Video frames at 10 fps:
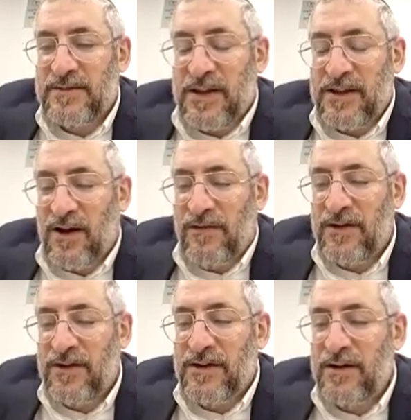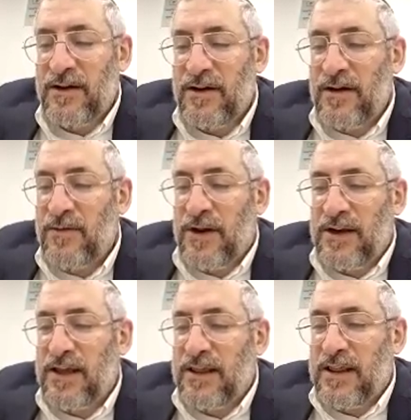by David,
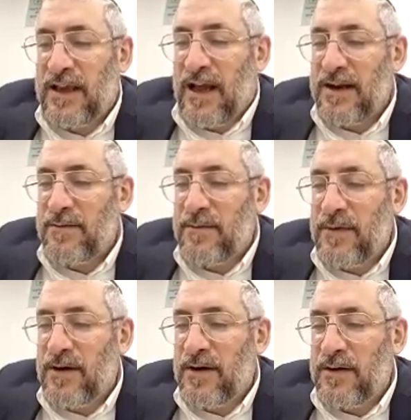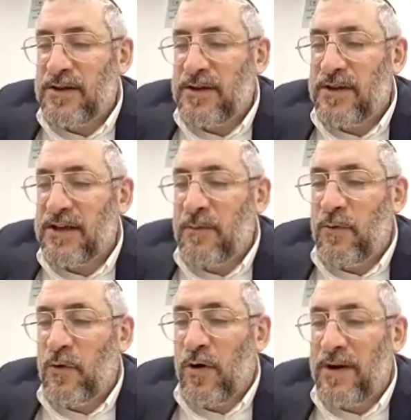when they got him someone to keep
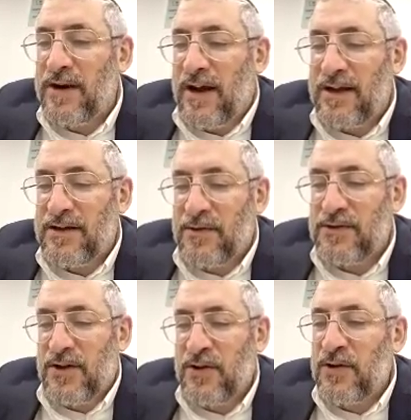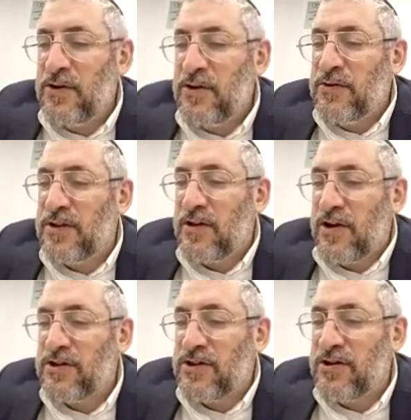him warm at night, it also used the
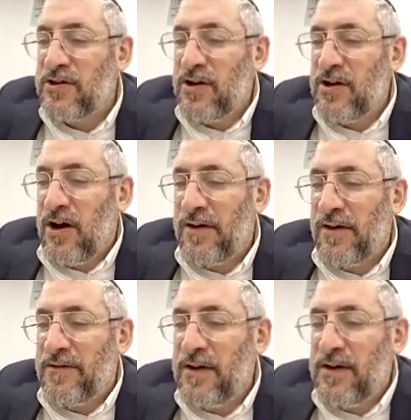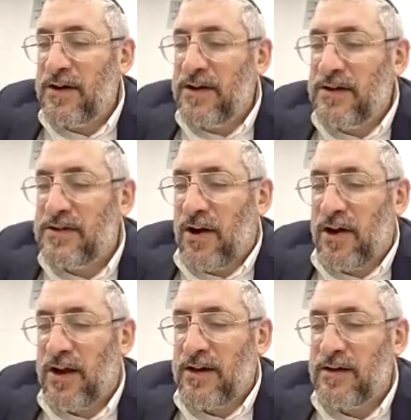lotion of
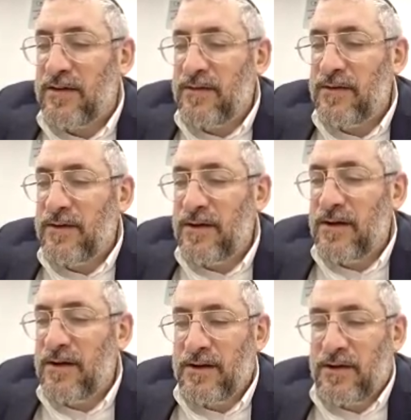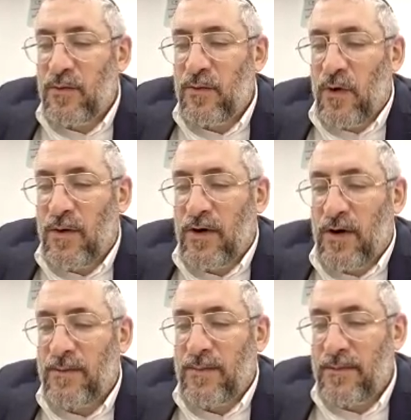sachin to warm her
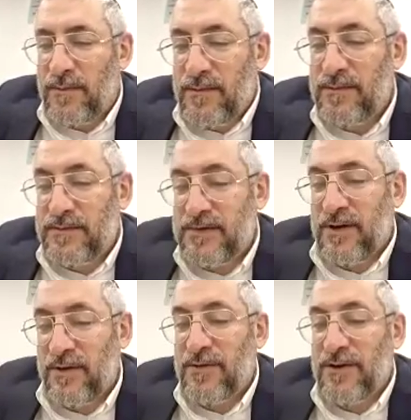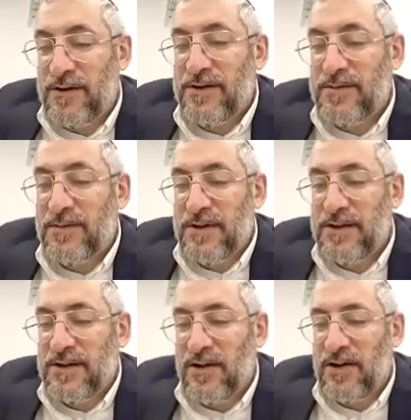up. So
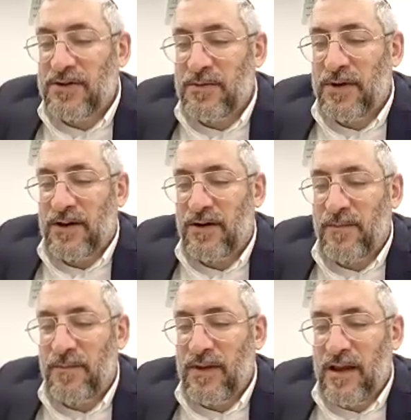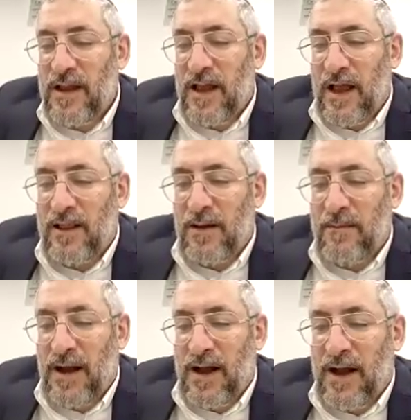it's a lotion bia.
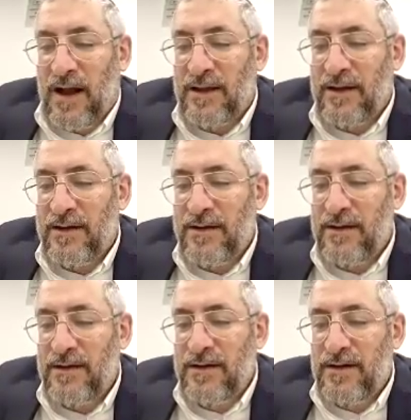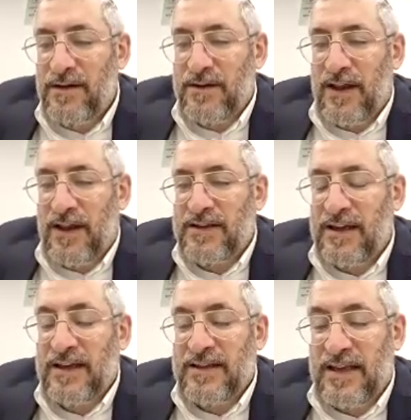Elamai. So that's the
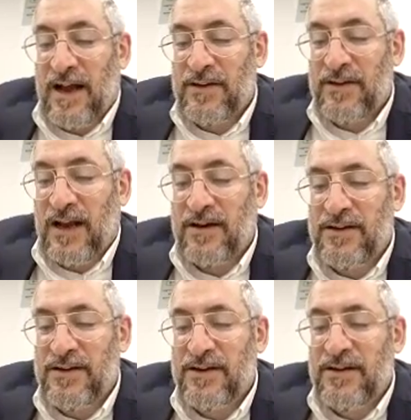case. How Taka